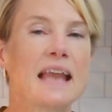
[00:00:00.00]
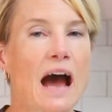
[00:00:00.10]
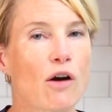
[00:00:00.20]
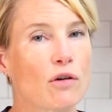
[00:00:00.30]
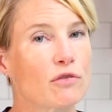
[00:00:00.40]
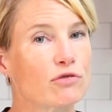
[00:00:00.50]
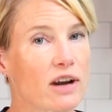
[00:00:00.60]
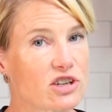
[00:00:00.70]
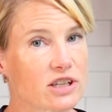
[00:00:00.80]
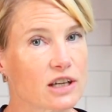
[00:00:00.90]
Now,
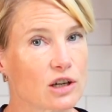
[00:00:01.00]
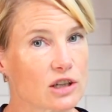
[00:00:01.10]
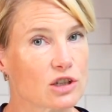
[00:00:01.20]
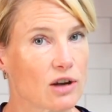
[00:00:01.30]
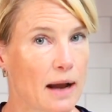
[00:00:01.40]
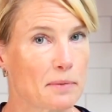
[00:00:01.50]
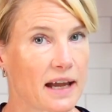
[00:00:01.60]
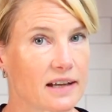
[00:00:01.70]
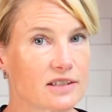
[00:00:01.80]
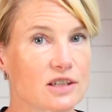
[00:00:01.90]
freshly cooked crab
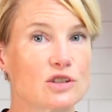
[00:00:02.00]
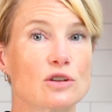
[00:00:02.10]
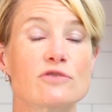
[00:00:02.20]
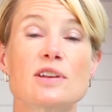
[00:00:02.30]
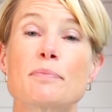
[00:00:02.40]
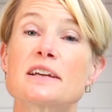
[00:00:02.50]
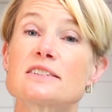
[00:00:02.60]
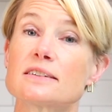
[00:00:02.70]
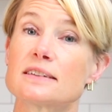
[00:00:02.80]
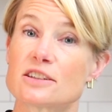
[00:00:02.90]
cakes deserve something
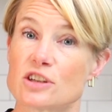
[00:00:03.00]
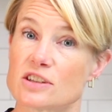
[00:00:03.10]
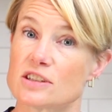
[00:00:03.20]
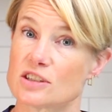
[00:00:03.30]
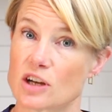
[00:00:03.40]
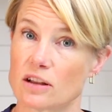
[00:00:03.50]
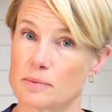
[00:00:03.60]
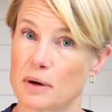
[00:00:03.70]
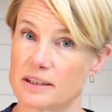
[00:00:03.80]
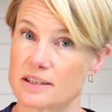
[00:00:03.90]
delicious to
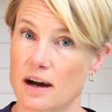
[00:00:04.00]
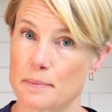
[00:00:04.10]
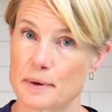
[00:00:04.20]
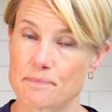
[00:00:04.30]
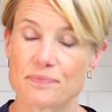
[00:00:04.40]
dollop on top.